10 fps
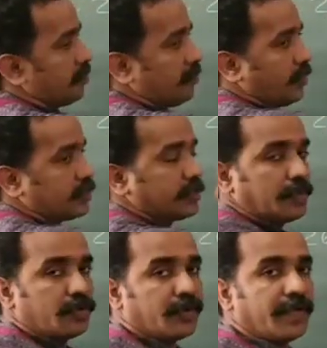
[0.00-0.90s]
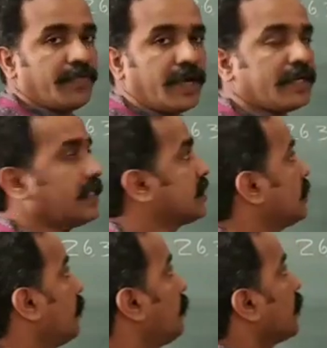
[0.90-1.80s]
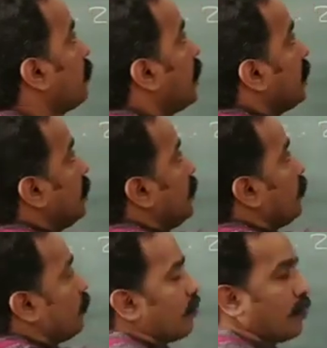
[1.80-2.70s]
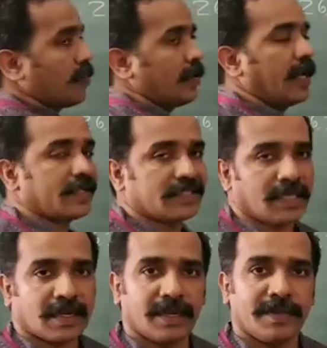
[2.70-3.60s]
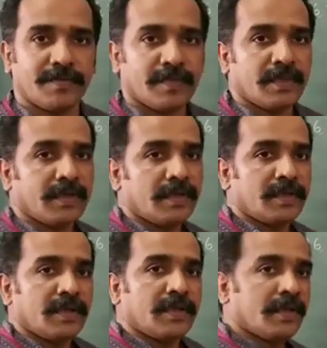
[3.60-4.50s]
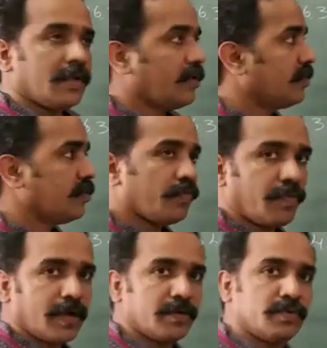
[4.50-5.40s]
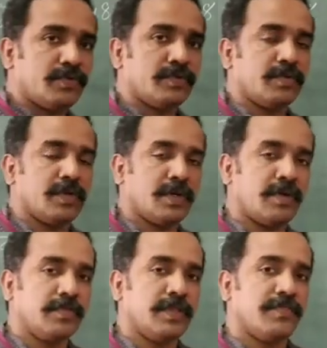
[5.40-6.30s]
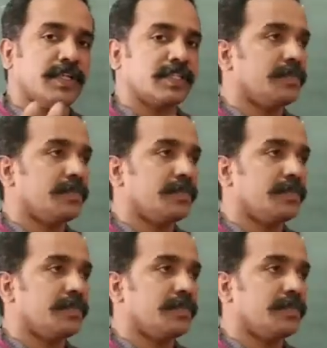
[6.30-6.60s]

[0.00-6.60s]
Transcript: possible to divide this number by 4 exactly? The first